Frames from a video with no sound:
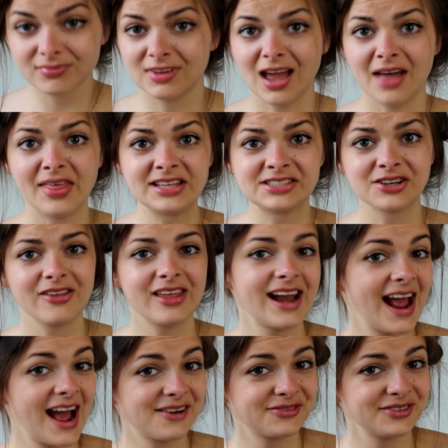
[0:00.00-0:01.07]
yeah, that's all that
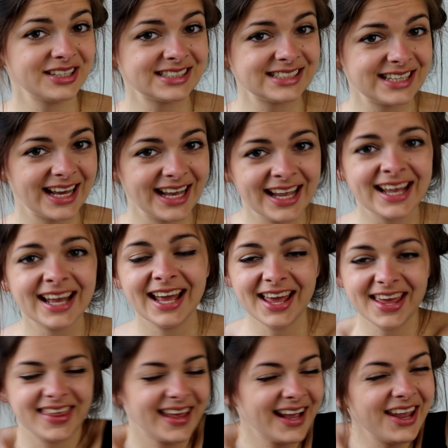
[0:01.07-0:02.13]
I have for you today.
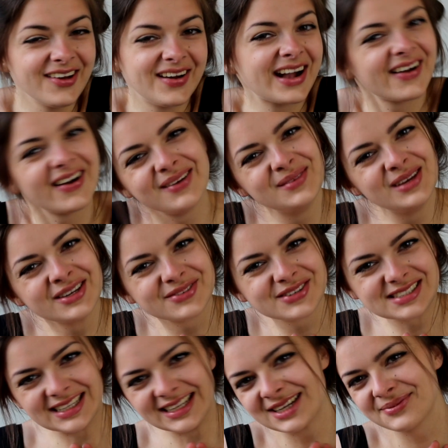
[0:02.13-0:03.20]
Thank you, Eco Emi,
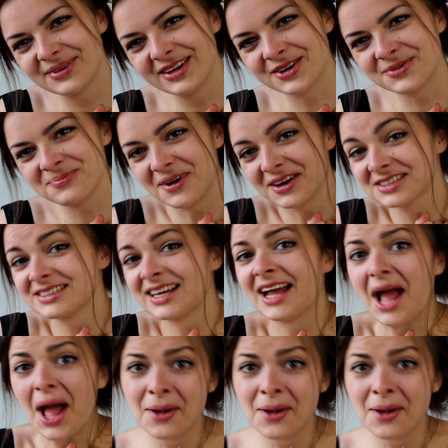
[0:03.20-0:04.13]
for sending me your box. I